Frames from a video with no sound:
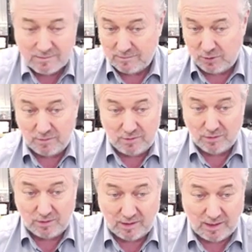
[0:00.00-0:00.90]

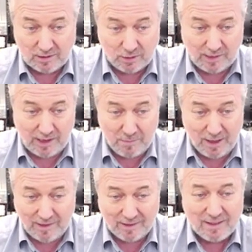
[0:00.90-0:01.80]
You, ¿qué es lo que he
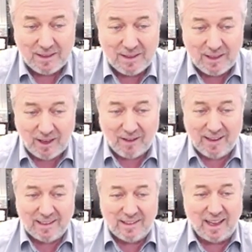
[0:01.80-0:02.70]
made? All
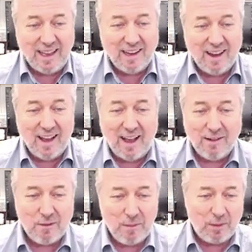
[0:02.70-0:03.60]
right, Diana, I
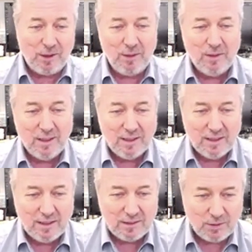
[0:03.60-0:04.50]
remember
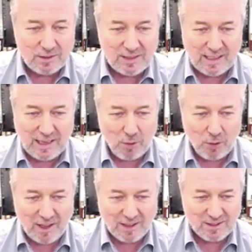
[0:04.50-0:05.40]
you. Tú sí que
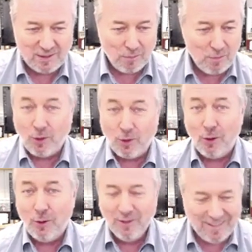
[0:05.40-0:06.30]
molas, yo
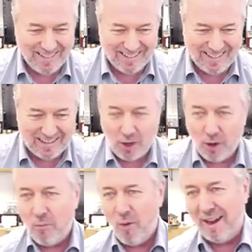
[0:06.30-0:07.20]
molo.
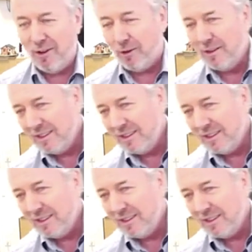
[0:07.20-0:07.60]
O muelo.